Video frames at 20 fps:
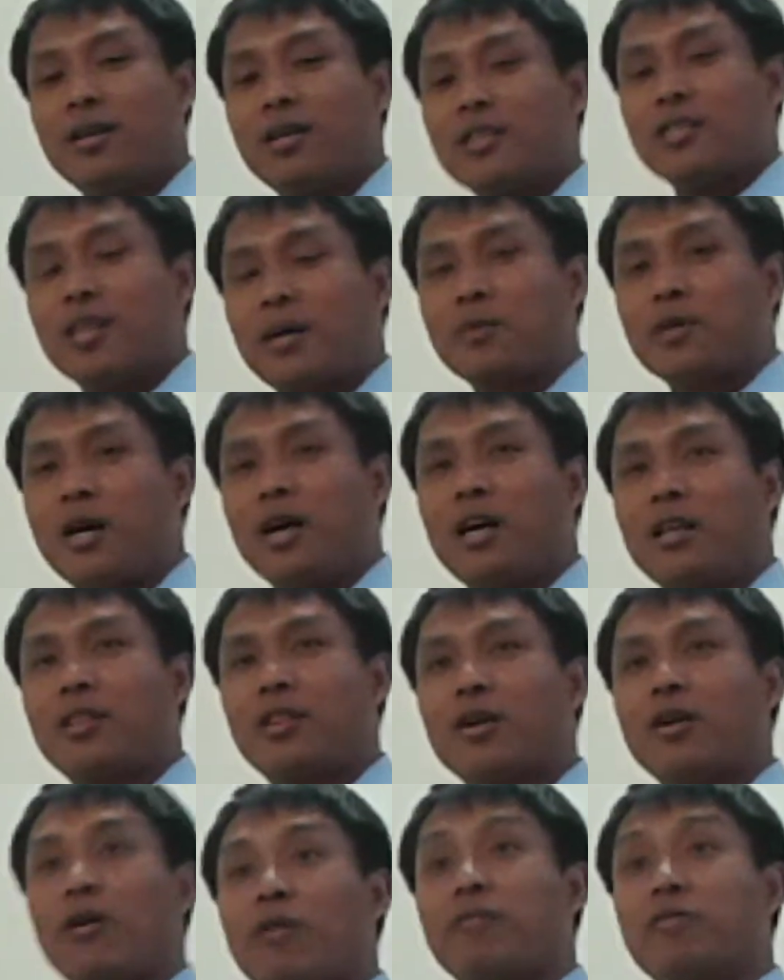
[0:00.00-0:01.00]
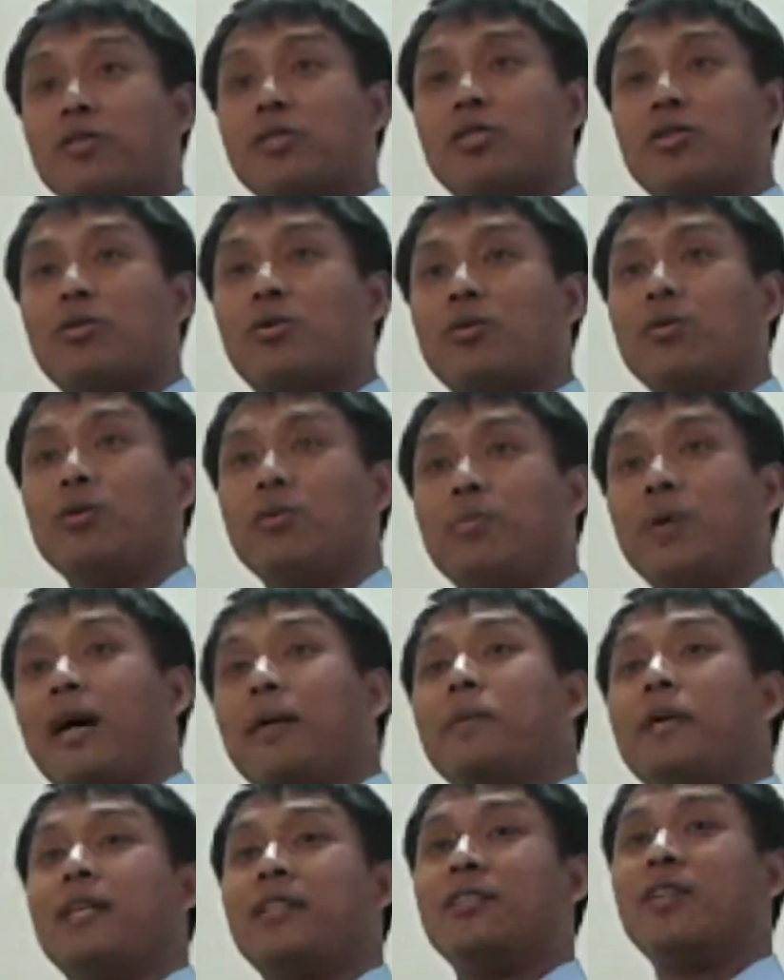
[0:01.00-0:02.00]
Sometimes I think of this group,
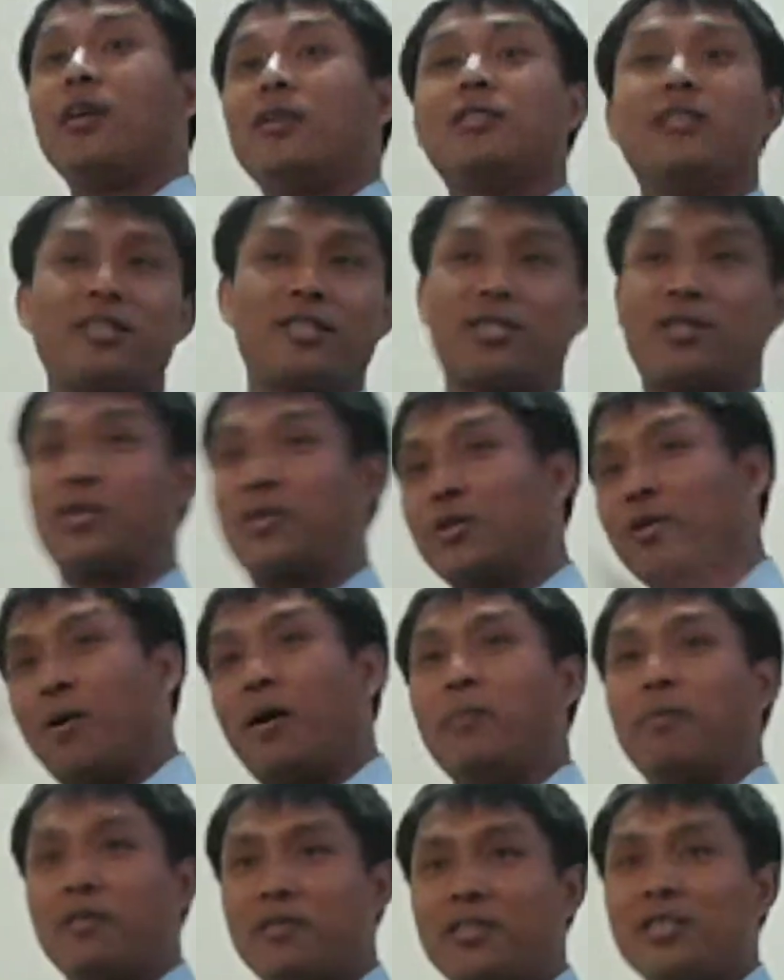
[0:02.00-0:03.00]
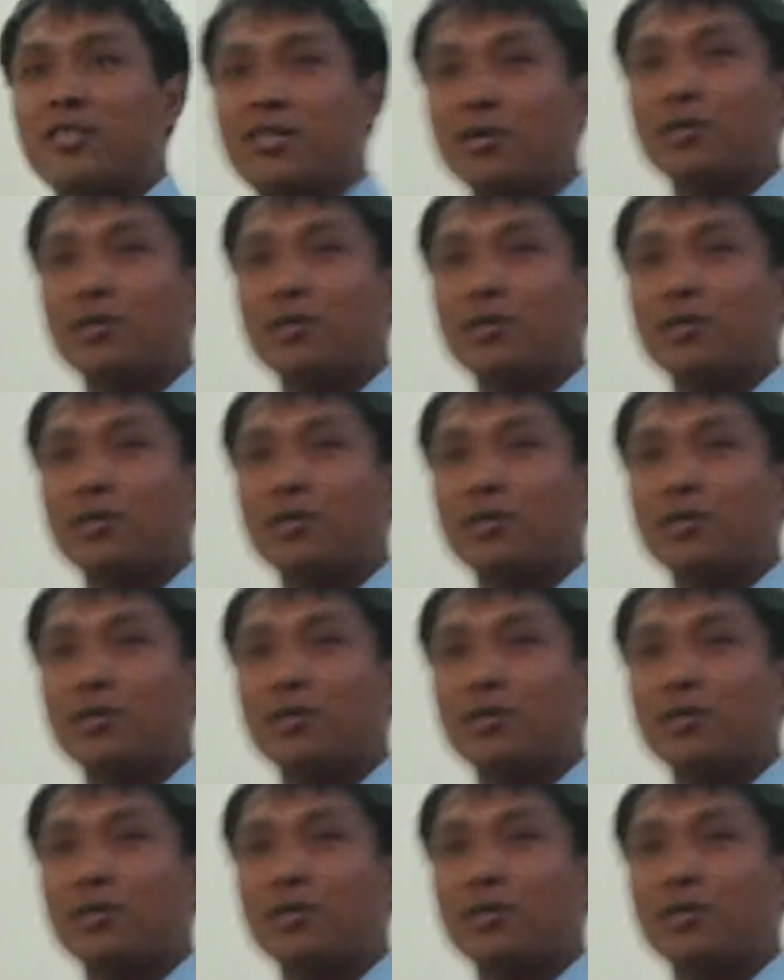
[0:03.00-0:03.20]
not this group, this